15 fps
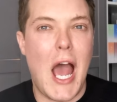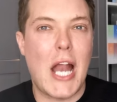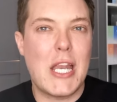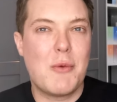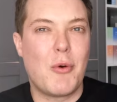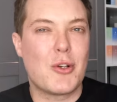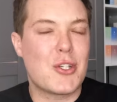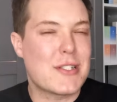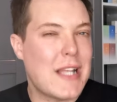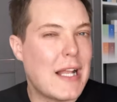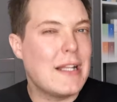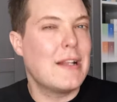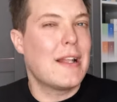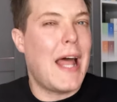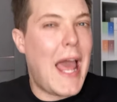and you want just
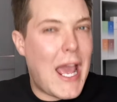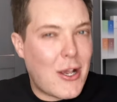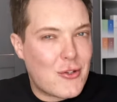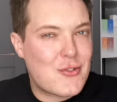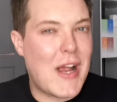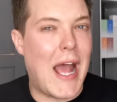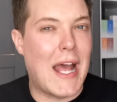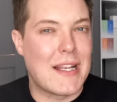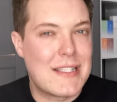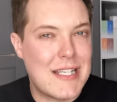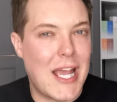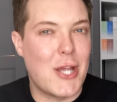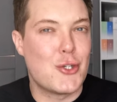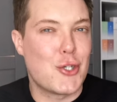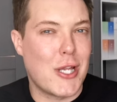that little extra
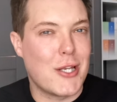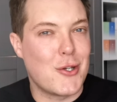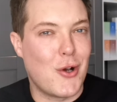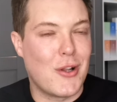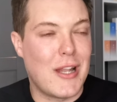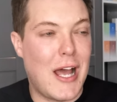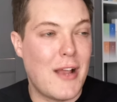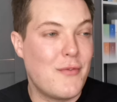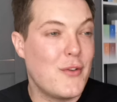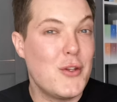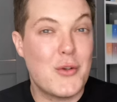anti-aging in your life,